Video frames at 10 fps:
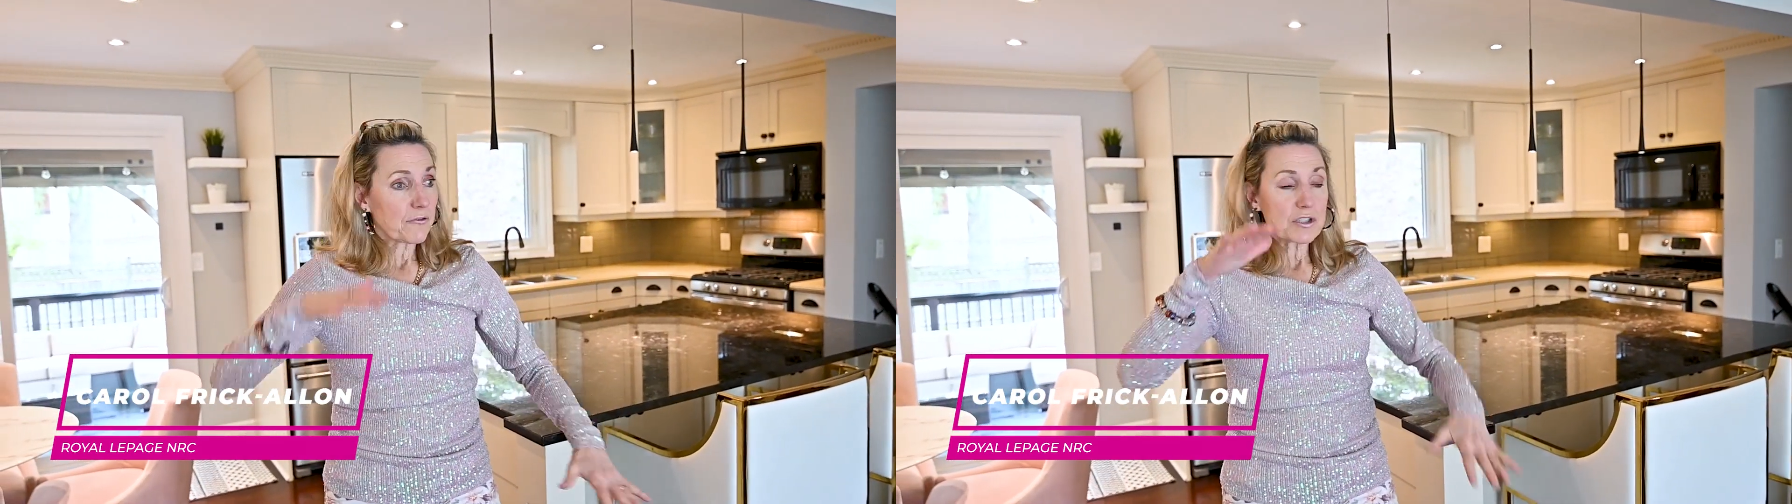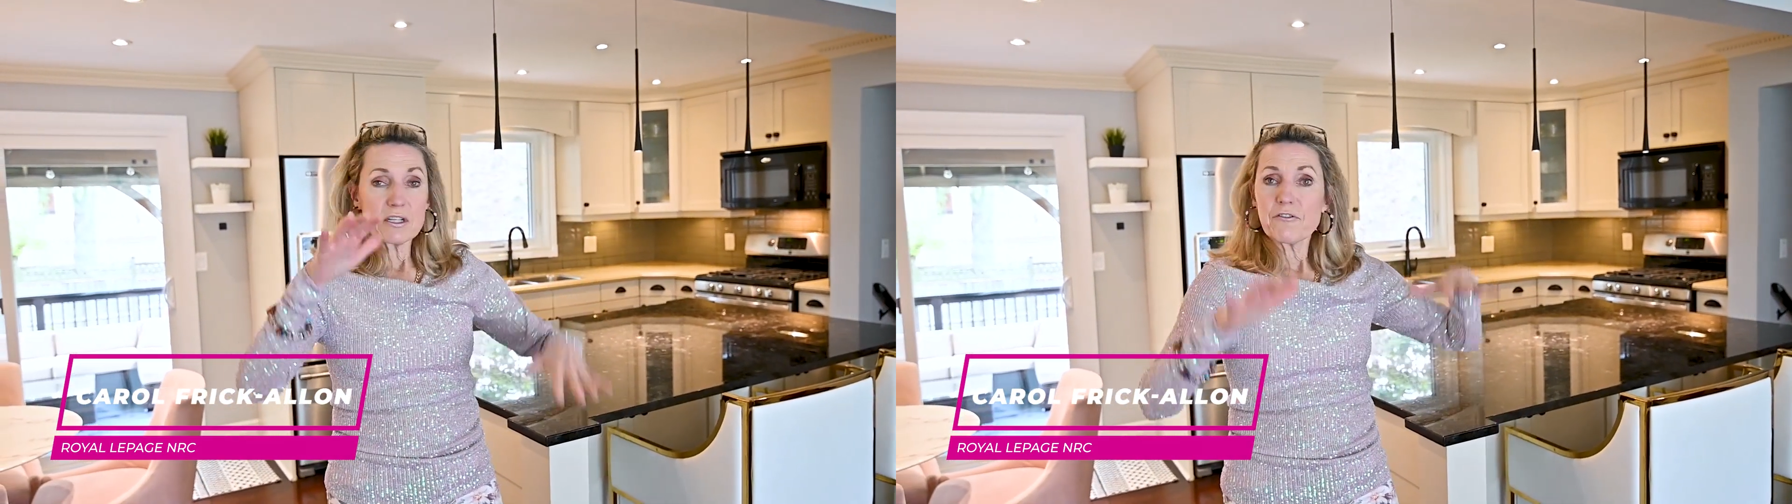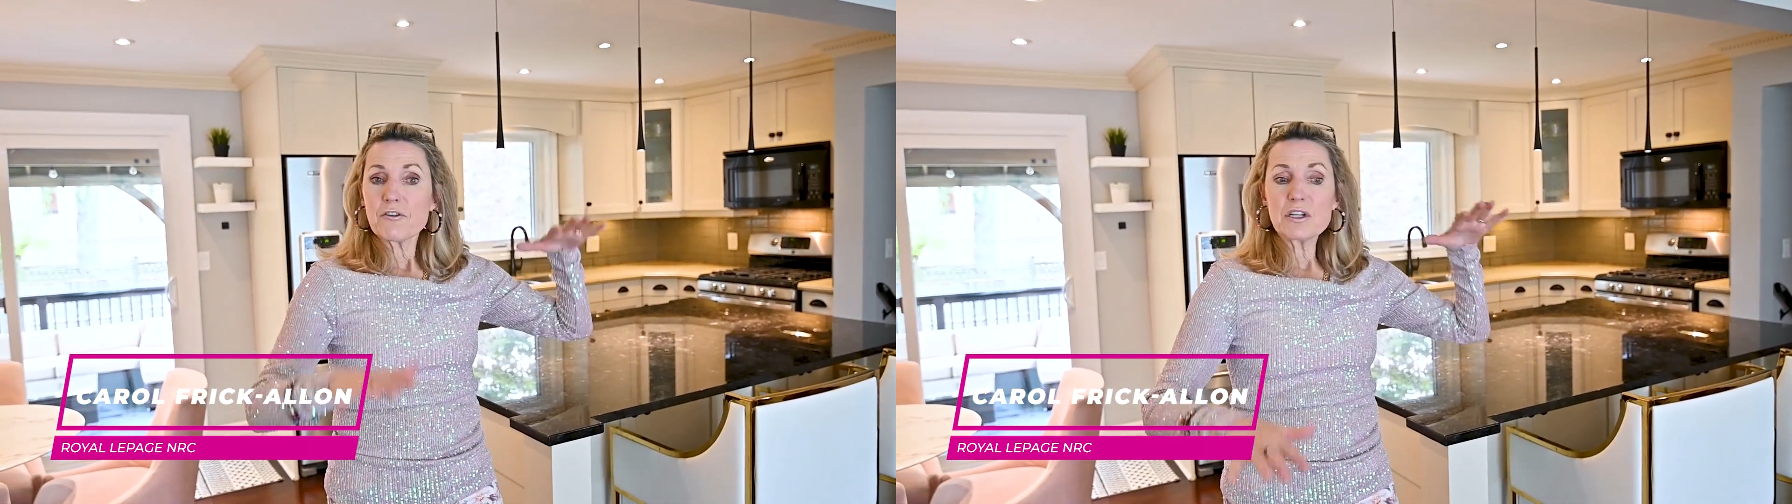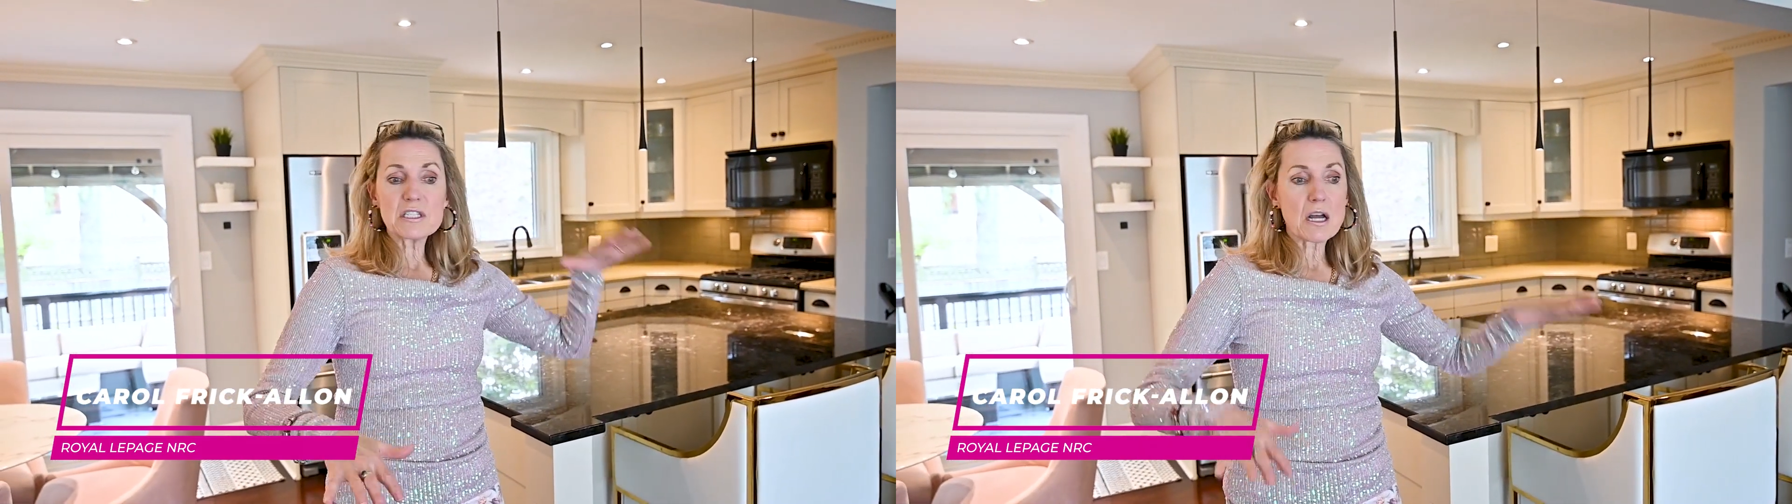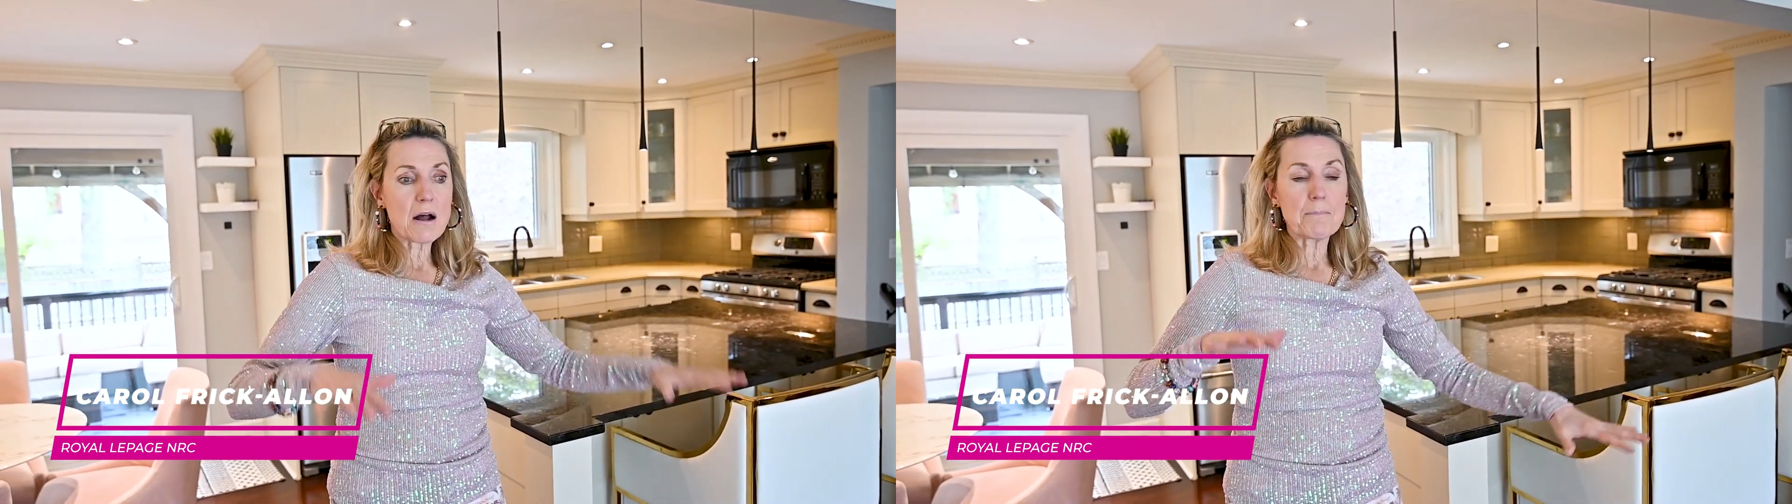for
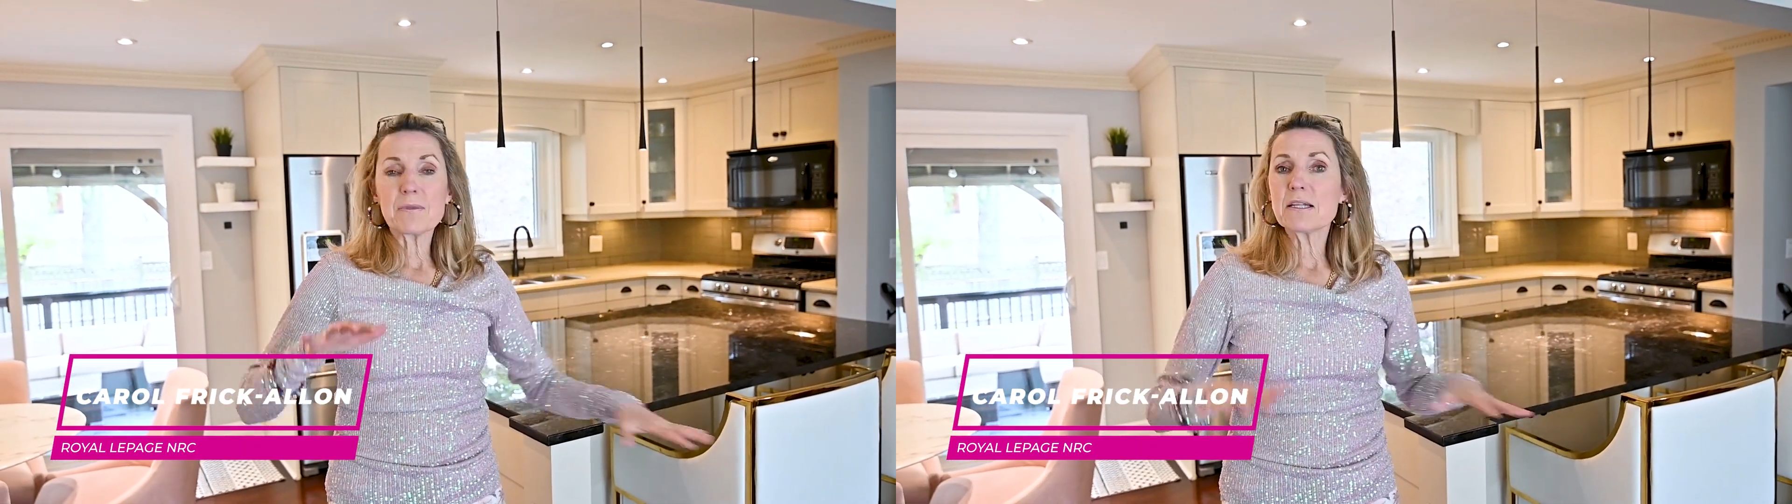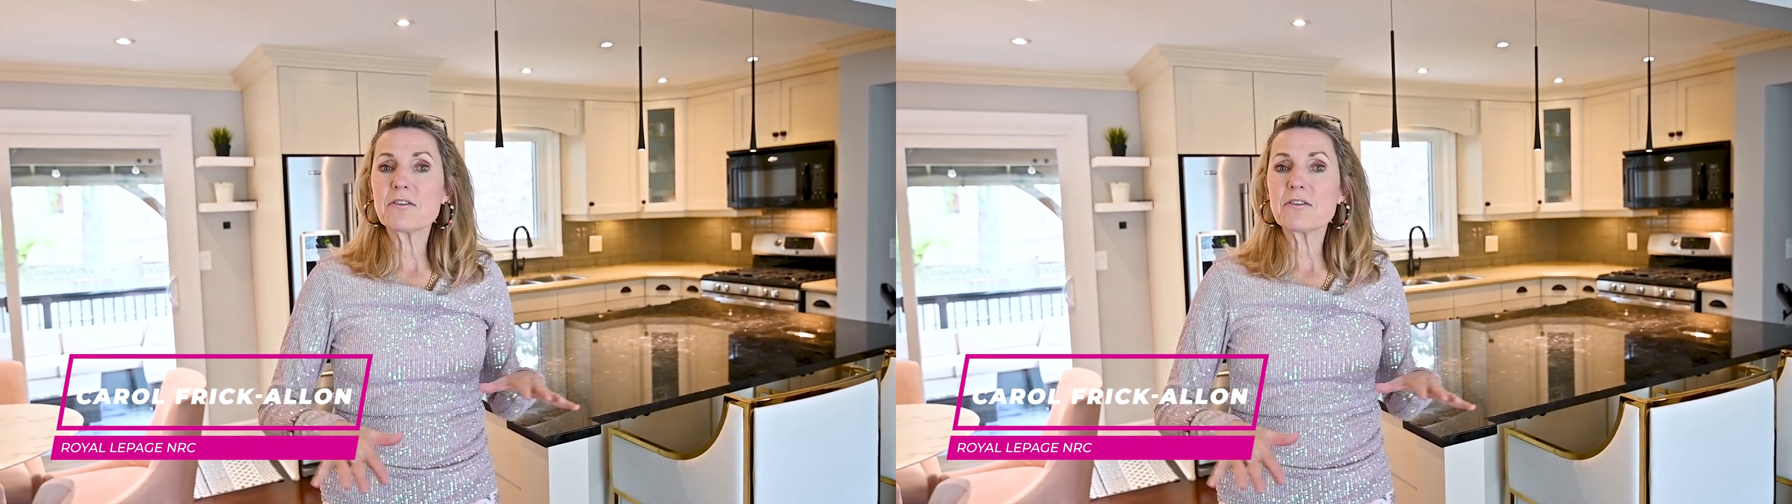different, um,